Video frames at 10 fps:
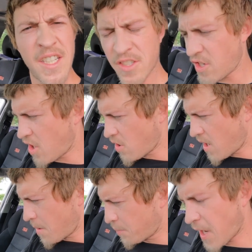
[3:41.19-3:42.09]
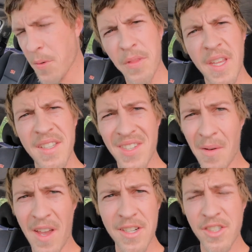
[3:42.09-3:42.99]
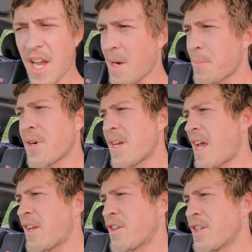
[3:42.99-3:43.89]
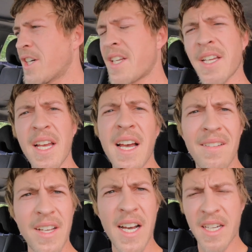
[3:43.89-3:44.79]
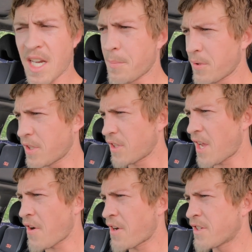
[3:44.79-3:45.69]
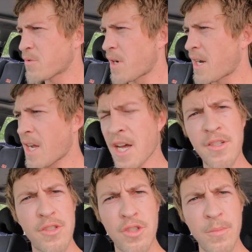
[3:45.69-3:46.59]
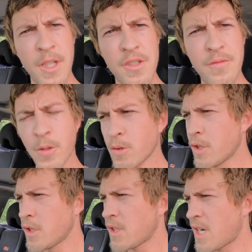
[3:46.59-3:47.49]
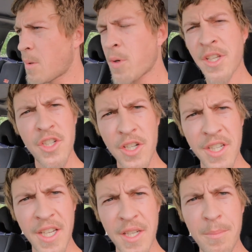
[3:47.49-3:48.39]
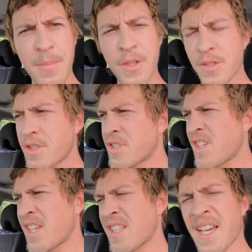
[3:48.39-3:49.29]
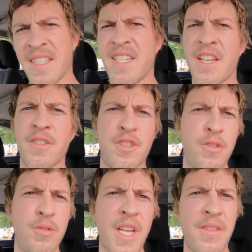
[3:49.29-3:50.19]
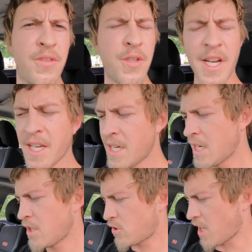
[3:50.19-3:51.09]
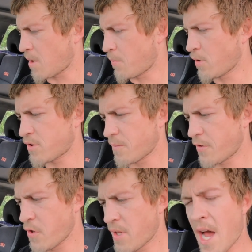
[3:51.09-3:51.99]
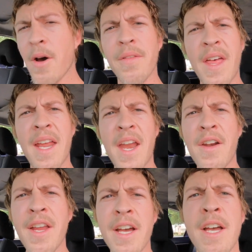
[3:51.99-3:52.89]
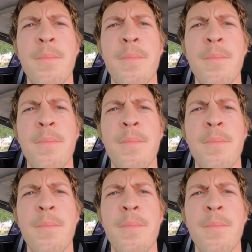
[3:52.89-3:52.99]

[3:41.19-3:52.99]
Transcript: So I'm playing with this. I've actually got it pretty dang good. I've got a couple little areas where I got too much fuel. When I start to get into boost, seeing like 10.2, 10.3. So I got to pull some fuel out in that area.